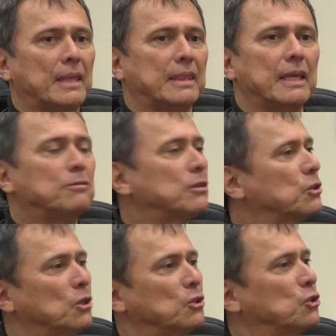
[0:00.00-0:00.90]
never
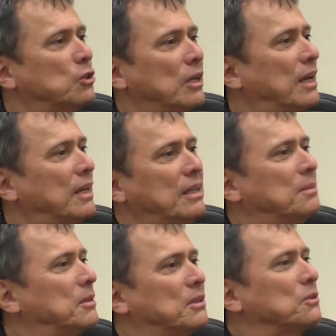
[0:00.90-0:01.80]
touch any
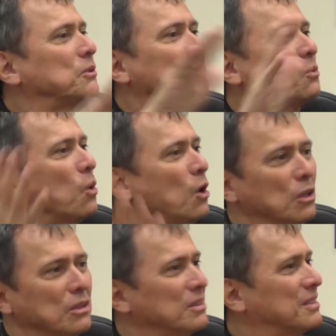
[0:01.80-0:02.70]
material
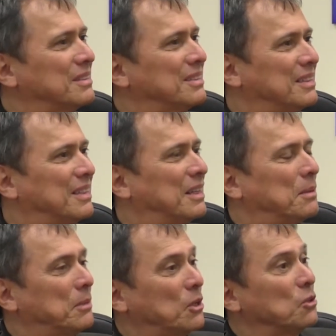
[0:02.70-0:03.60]
walls
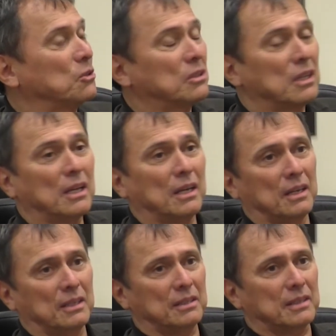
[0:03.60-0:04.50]
because
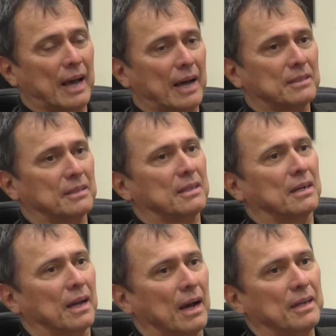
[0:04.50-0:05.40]
these gases
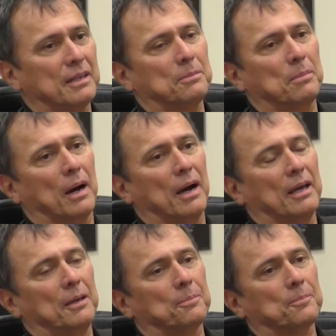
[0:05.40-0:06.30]
are guided by
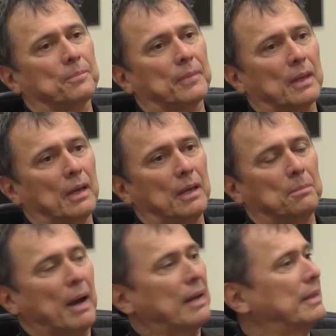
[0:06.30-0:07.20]
a
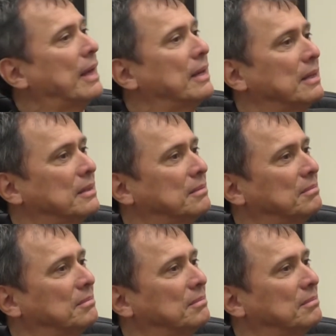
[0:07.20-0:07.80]
magnetic,